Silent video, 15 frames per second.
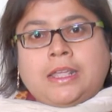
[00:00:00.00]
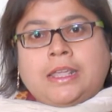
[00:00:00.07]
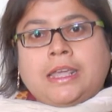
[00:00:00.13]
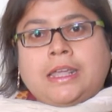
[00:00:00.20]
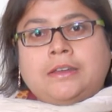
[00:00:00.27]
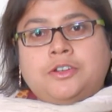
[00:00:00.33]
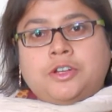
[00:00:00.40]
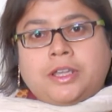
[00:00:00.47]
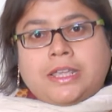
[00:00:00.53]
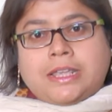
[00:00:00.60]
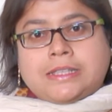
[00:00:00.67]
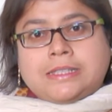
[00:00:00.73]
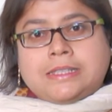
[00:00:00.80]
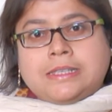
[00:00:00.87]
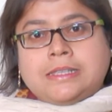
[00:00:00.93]
drug
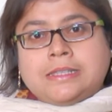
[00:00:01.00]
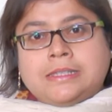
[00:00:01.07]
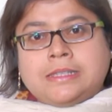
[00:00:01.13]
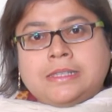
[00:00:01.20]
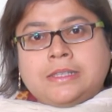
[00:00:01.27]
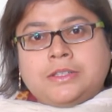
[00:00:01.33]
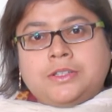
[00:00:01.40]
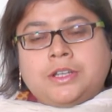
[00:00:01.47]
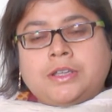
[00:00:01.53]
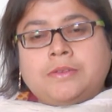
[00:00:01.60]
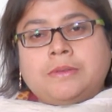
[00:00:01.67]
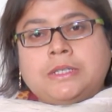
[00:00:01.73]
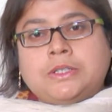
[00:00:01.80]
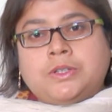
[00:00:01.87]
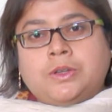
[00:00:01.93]
excess,
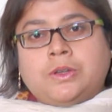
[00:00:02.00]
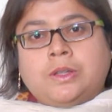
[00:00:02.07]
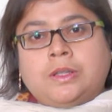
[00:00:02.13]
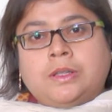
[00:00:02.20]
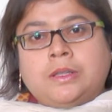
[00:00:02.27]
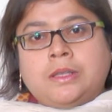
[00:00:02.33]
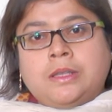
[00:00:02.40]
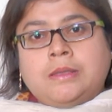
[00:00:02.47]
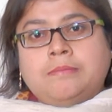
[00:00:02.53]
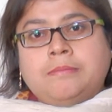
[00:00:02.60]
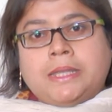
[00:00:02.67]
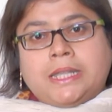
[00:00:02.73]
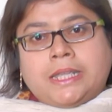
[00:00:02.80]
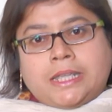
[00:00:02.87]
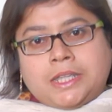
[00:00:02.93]
drug withdrawal,
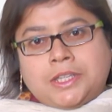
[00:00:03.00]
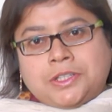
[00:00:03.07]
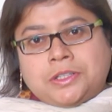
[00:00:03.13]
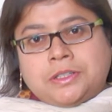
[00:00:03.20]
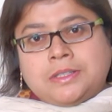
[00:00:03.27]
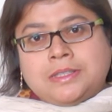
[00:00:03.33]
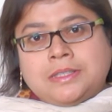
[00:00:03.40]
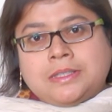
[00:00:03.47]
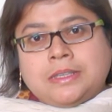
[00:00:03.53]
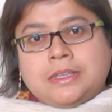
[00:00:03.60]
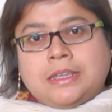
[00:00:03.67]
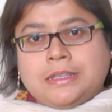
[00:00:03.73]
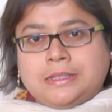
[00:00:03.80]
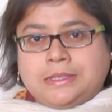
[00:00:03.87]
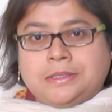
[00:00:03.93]
medications,
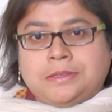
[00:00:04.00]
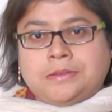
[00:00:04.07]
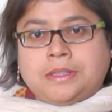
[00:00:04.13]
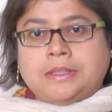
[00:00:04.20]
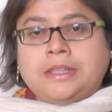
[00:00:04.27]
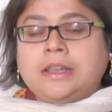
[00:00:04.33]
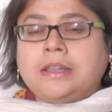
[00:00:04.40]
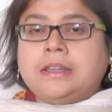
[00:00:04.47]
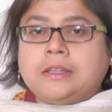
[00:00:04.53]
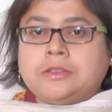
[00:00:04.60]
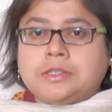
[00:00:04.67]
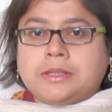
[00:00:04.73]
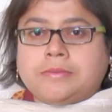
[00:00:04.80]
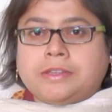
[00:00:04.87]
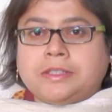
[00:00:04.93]
etc. And there are
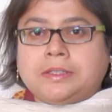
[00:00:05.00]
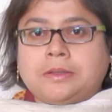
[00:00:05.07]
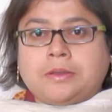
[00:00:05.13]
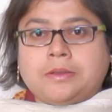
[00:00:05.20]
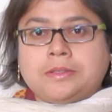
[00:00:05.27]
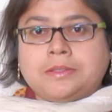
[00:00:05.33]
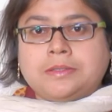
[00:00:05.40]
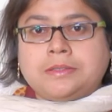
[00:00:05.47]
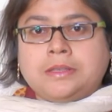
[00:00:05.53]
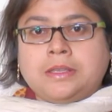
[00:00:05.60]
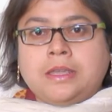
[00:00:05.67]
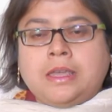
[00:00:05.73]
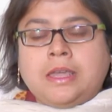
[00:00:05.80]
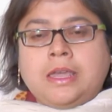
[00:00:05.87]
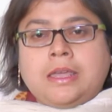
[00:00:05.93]
lots of other causes.
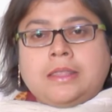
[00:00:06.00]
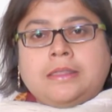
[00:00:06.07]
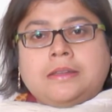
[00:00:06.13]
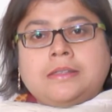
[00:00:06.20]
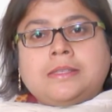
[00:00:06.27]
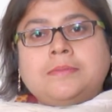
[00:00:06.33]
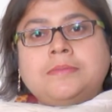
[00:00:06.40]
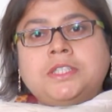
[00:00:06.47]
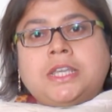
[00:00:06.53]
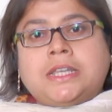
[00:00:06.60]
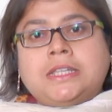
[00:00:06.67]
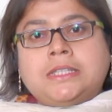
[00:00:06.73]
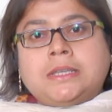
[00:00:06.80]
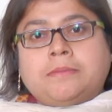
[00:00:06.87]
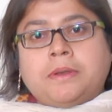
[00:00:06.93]
There is some
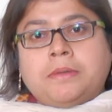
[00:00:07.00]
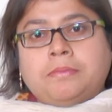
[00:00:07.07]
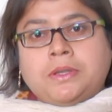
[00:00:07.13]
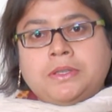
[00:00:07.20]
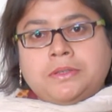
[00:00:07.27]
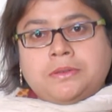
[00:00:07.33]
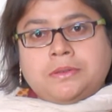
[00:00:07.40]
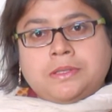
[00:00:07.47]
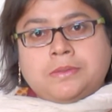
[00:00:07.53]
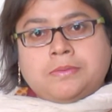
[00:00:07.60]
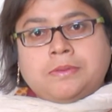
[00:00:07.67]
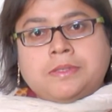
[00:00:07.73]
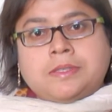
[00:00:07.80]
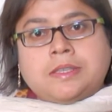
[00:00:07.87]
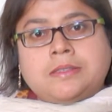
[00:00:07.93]
genetic preponderance
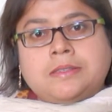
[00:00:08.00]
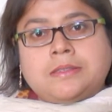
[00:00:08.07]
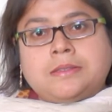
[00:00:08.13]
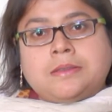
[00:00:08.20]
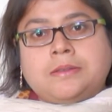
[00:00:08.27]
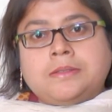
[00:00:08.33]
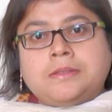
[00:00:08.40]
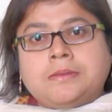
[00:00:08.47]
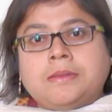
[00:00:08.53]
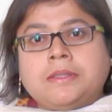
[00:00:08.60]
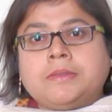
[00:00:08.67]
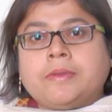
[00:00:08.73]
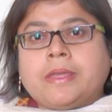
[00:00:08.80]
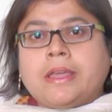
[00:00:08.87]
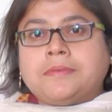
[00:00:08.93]
for seizures also,
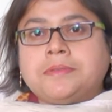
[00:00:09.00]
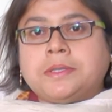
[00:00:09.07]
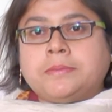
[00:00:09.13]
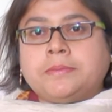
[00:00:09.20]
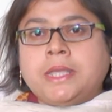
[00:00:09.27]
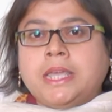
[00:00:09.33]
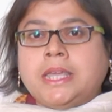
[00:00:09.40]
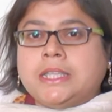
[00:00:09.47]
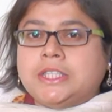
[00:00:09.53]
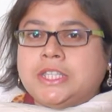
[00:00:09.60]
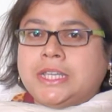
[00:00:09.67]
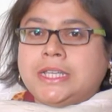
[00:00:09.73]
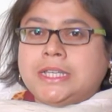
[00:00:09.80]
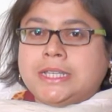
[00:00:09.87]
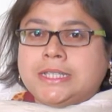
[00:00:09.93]
and we have some
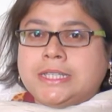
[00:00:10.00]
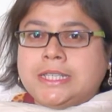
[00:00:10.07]
genetic